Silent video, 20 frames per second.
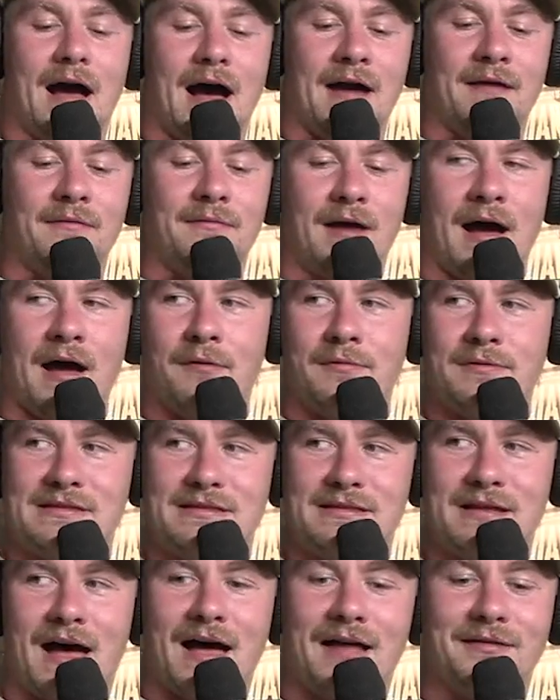I
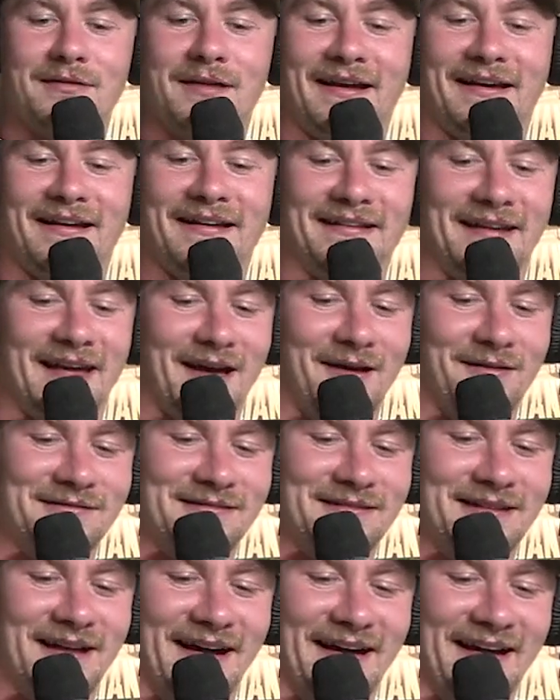always thought like
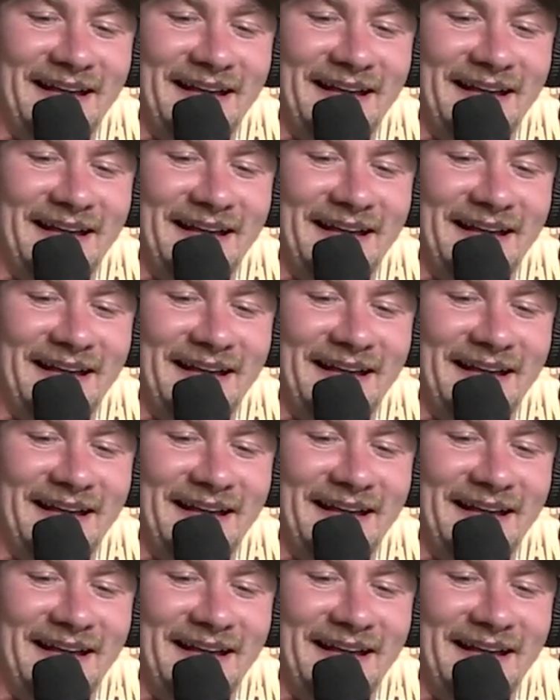cows die.